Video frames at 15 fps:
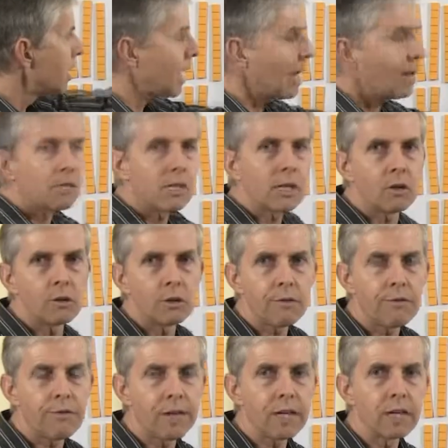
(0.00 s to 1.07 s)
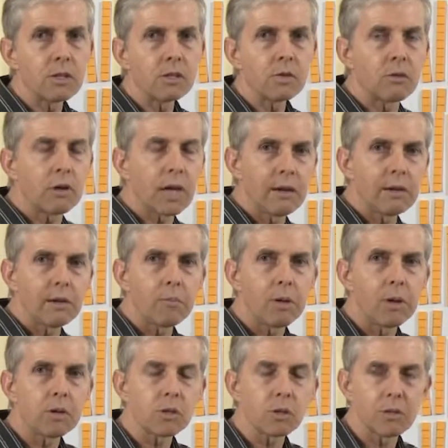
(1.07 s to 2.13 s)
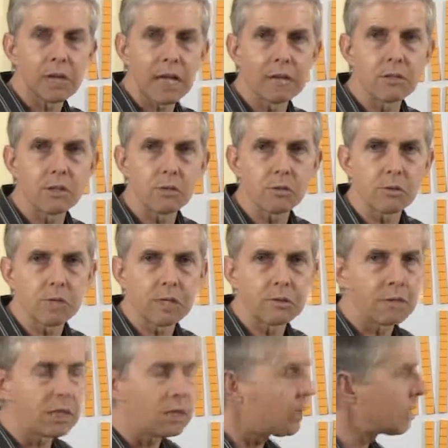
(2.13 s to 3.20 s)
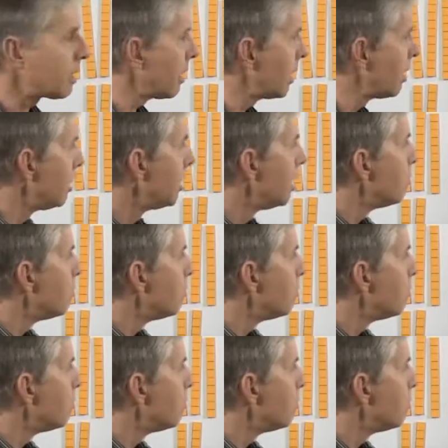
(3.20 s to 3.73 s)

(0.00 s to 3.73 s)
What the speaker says: counting on your fingers or counting blocks or counters or something like that.